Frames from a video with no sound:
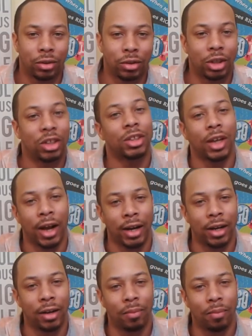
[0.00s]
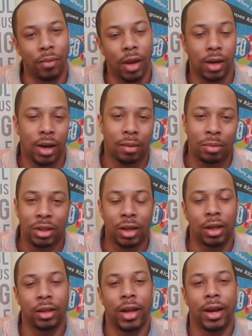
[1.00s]
Just sign up, and then I'll be
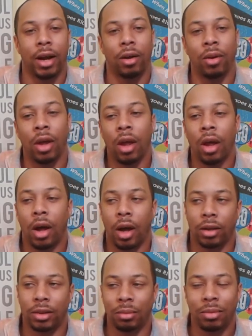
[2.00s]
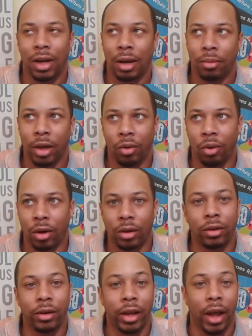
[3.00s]
sending that out uh, sometime later
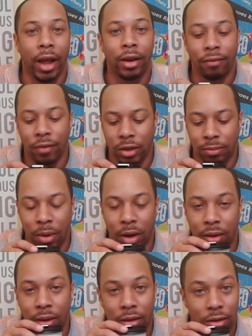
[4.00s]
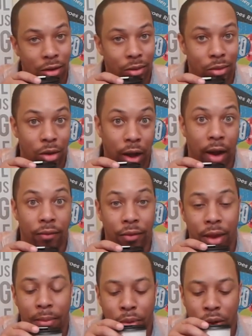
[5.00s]
on the end of this month. So look out
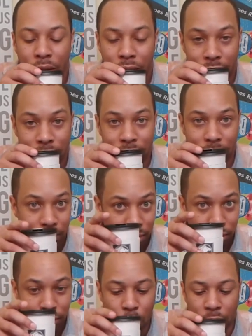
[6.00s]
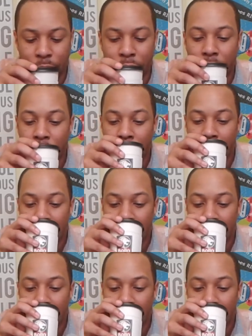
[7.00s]
for that book, corporate.